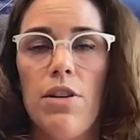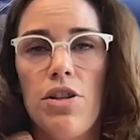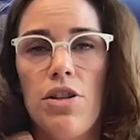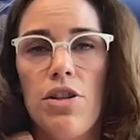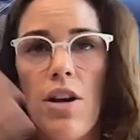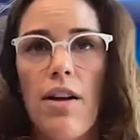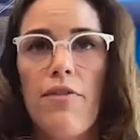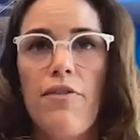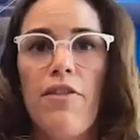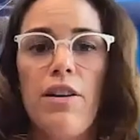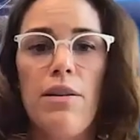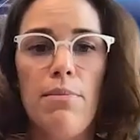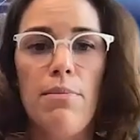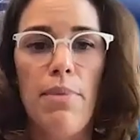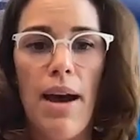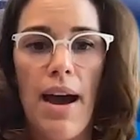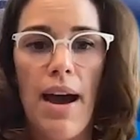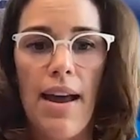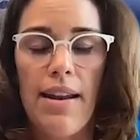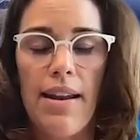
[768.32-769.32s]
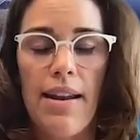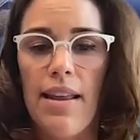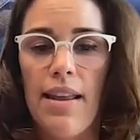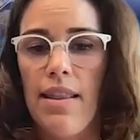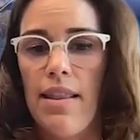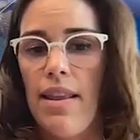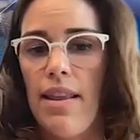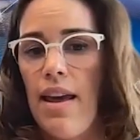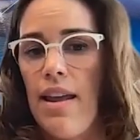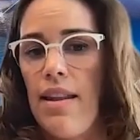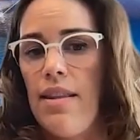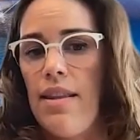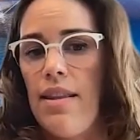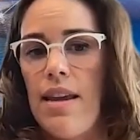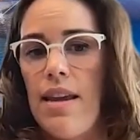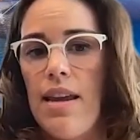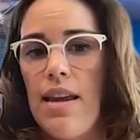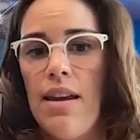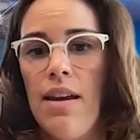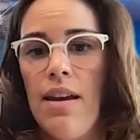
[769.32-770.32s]
the shark fin ban and then
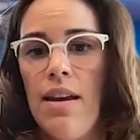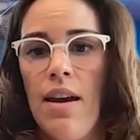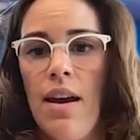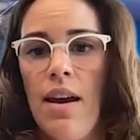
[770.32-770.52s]
the